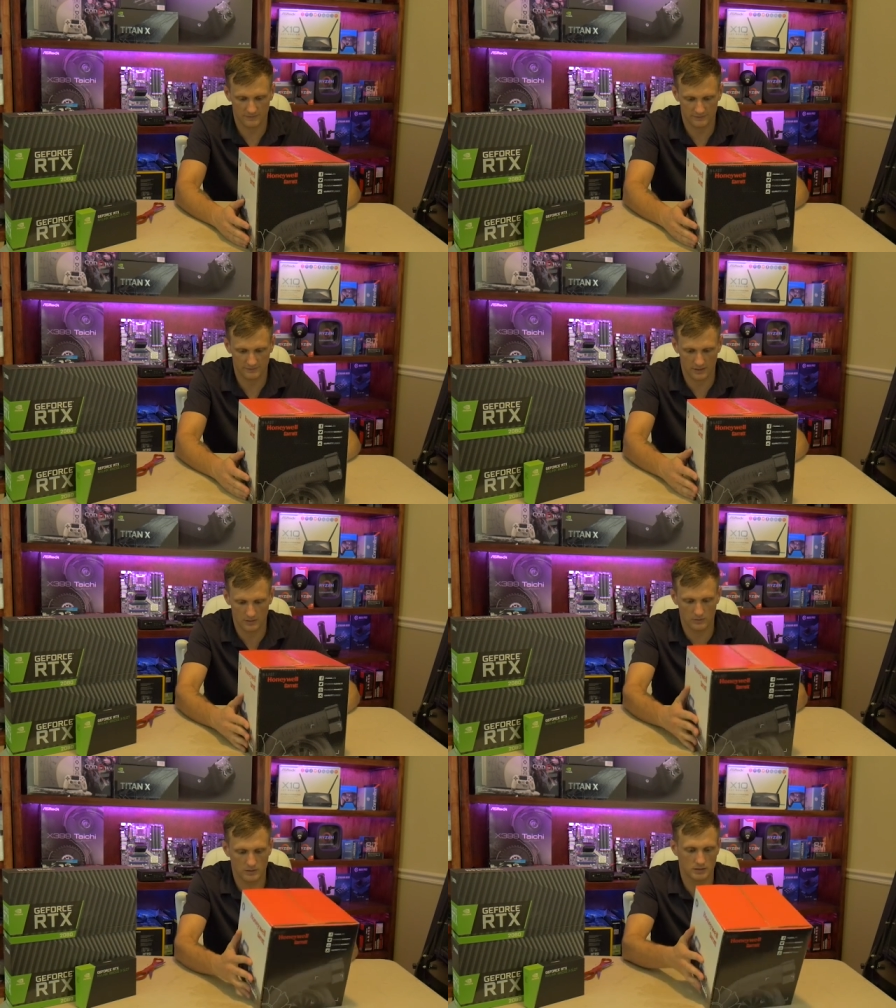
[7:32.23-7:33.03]

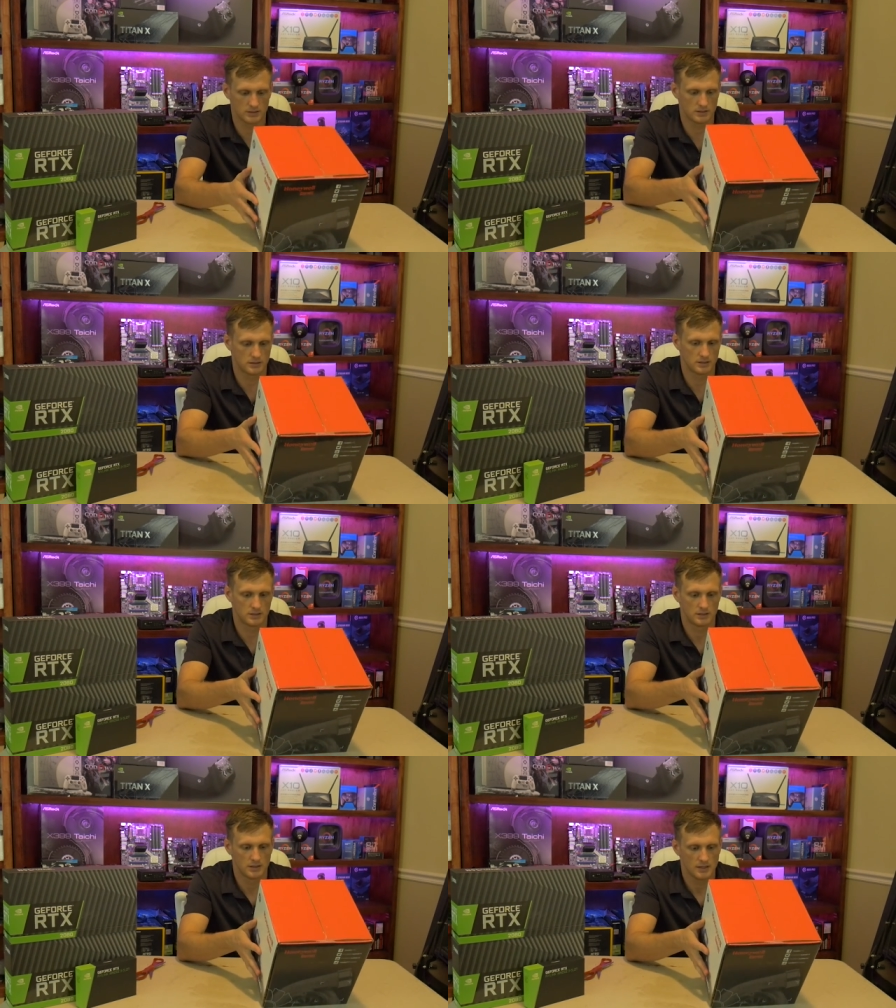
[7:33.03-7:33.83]
So
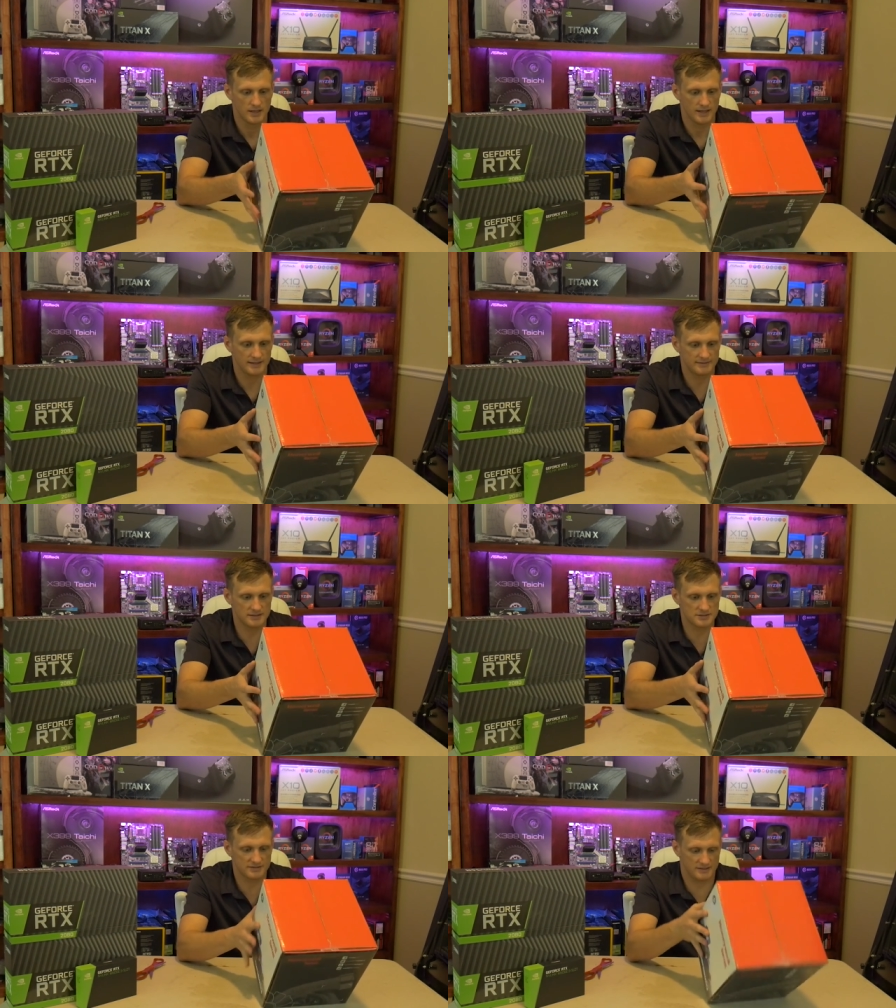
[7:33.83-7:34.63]
it's
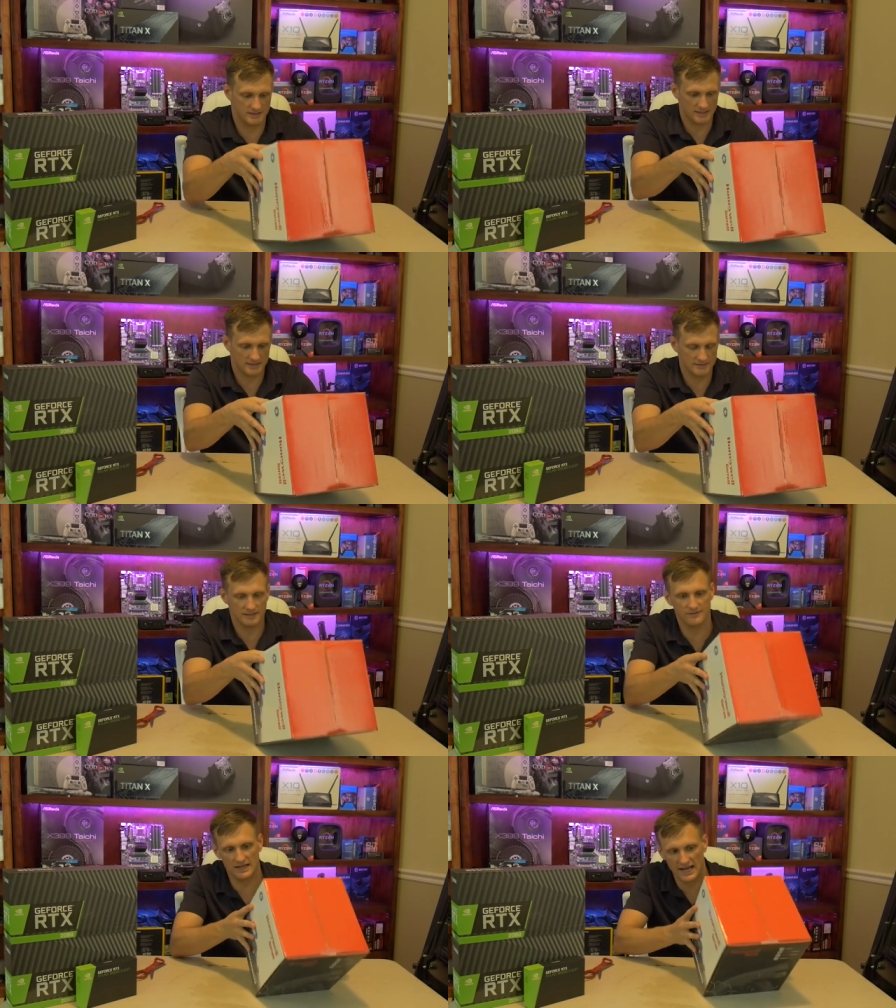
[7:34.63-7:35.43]
interesting that it
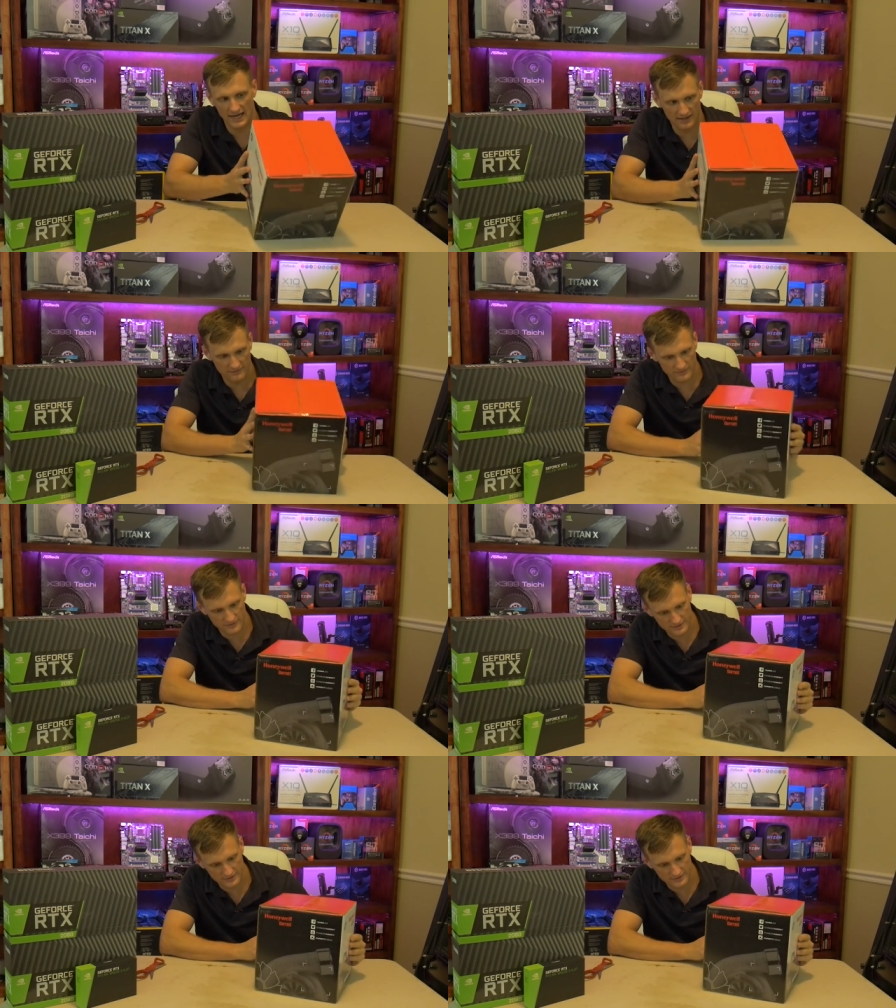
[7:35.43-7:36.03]
doesn't even have